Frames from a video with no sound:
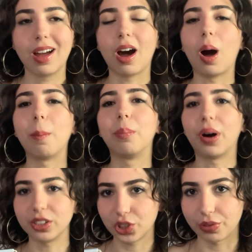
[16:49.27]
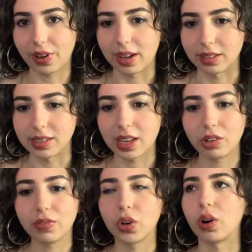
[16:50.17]
a bunch of islands. I don't
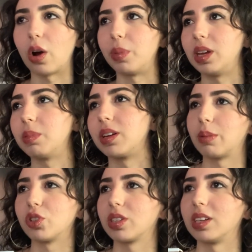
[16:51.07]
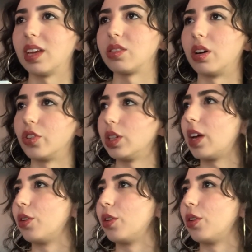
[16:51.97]
even know how many, but I'm just gonna guess 100. I don't